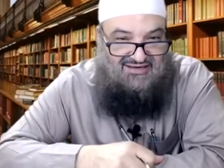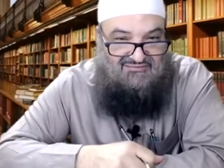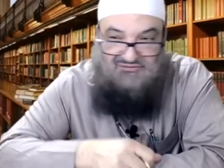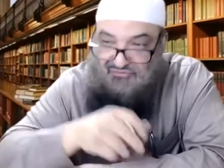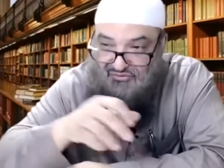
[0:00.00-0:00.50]

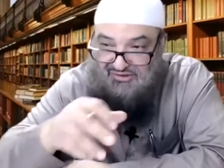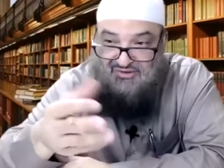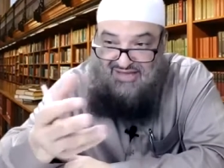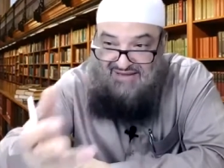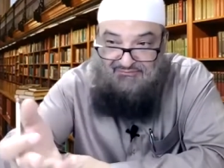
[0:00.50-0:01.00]
before he
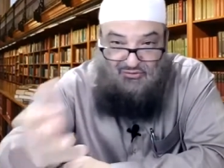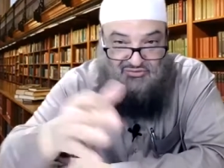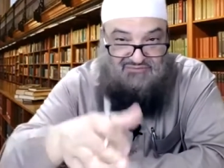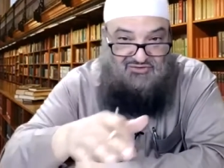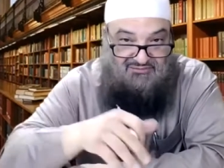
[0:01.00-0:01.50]
came
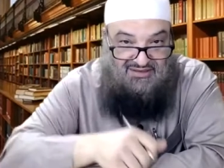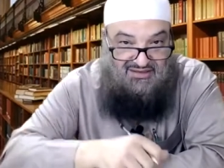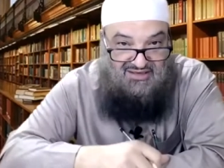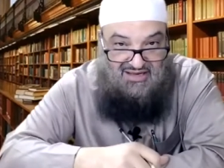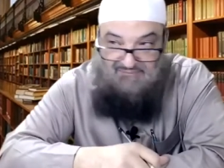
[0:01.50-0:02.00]
brought him to
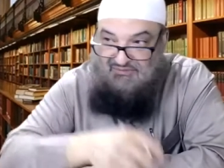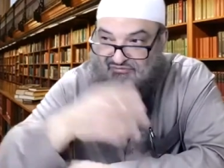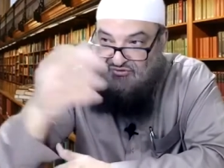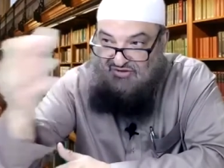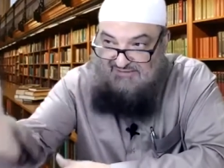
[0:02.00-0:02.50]
me
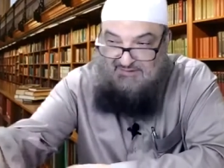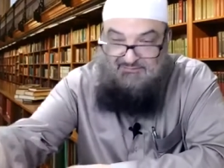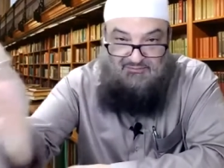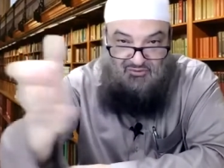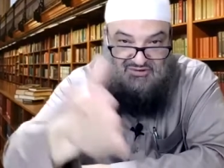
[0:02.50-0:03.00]
before these
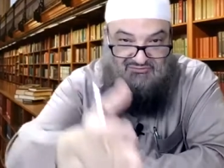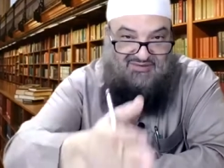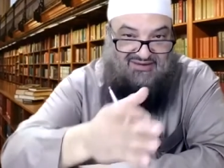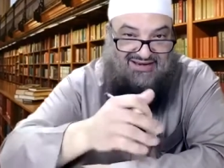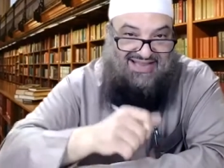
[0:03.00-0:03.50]
people brought him to
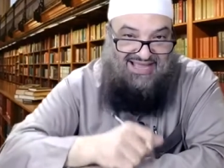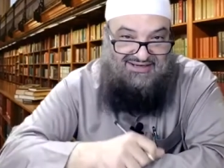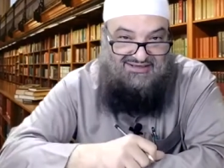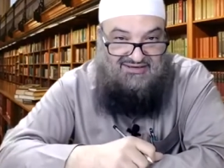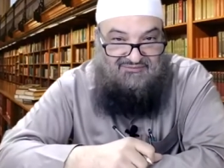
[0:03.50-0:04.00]
me
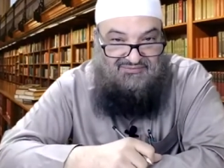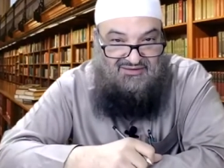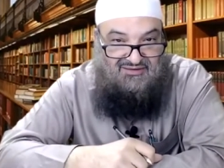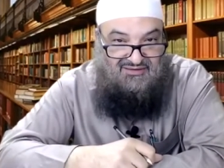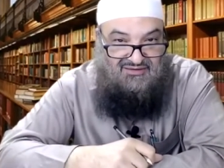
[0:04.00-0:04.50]
red-handed
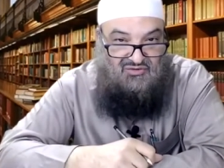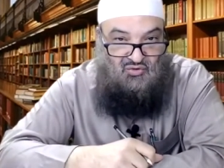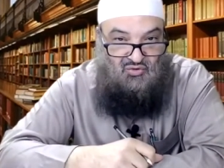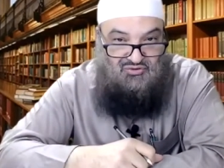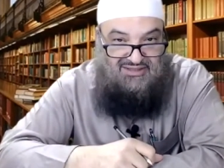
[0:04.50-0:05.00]

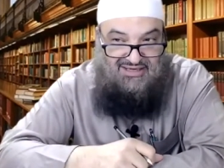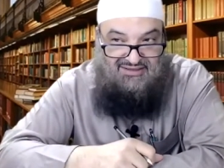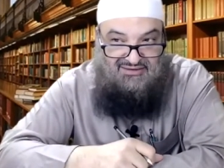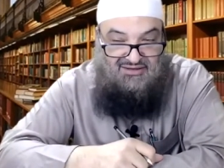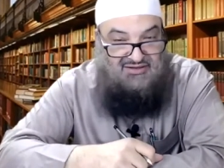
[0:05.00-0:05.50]
caught
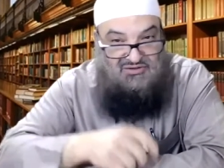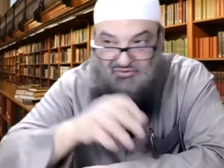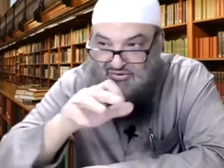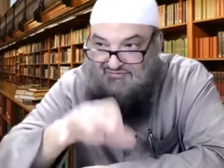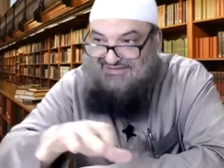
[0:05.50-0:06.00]
red-handed he
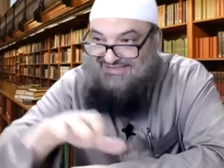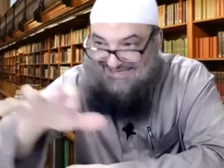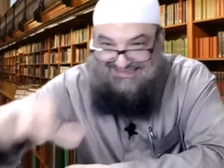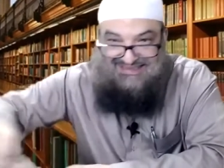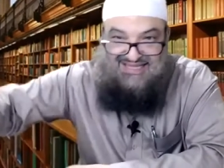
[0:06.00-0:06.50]
could have
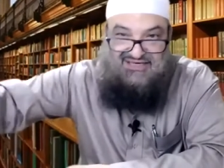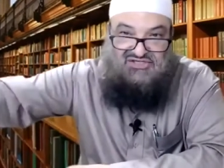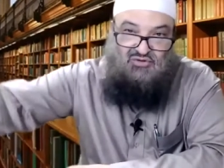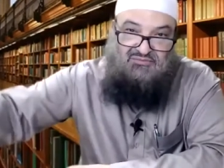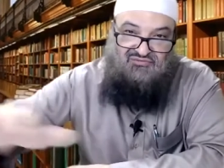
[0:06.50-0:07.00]
settled that
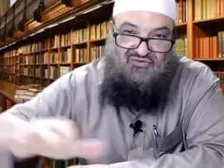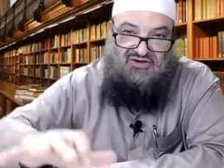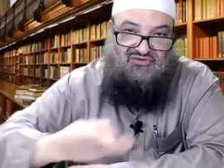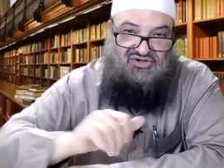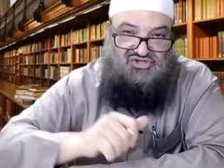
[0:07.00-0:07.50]
issue before
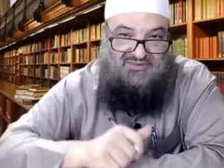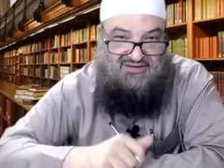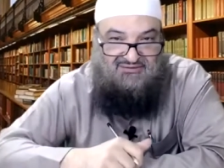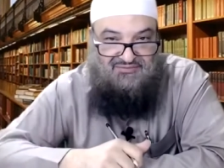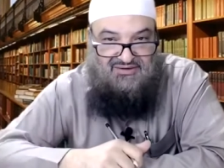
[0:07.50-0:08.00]
it reached me
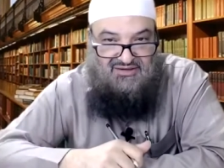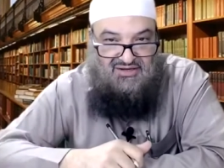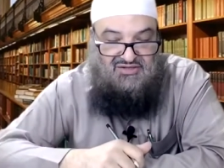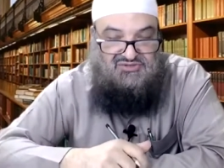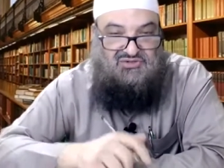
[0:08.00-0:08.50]

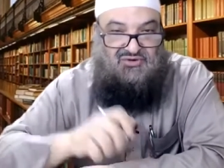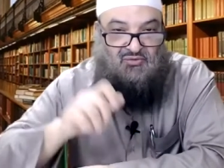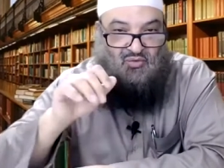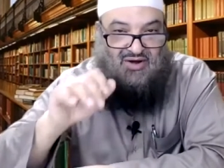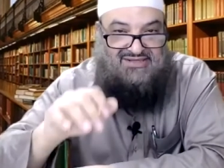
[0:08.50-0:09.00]
so
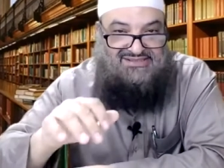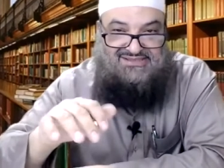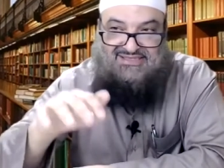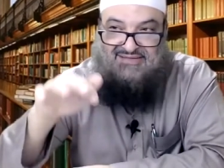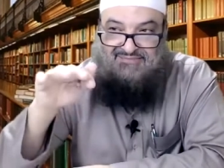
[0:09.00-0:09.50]

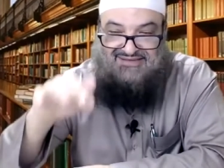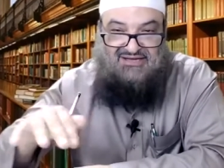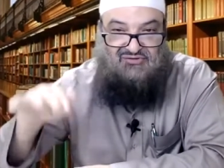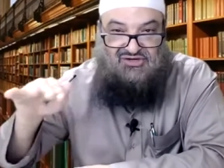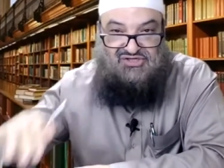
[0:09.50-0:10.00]
once the
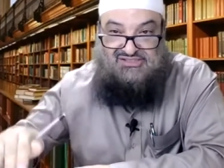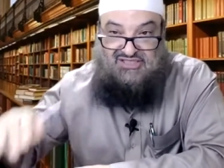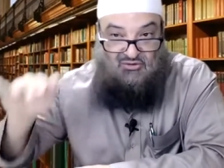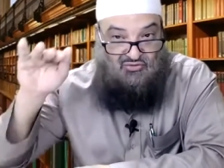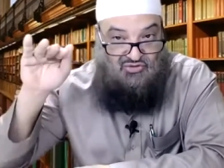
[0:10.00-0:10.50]
matter reaches
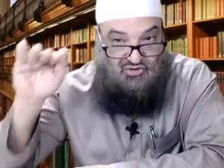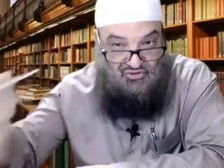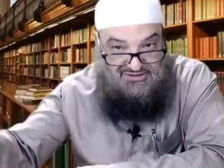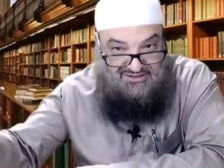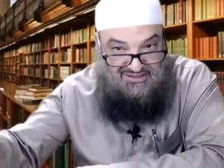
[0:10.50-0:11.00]
the
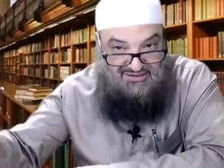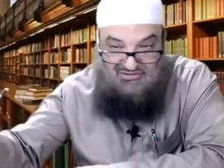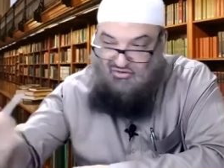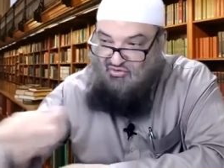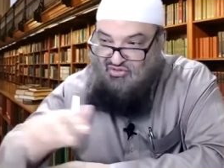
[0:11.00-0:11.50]
authority
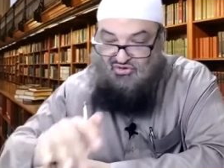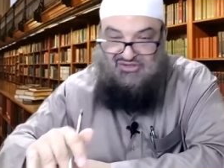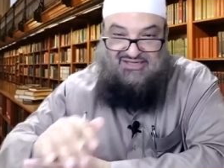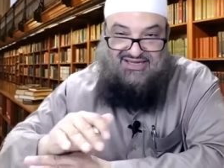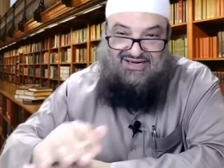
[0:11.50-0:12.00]
the
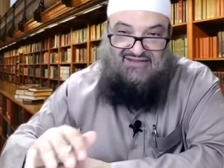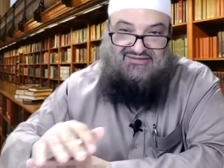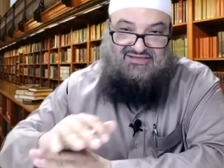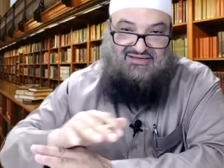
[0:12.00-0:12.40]
authority cannot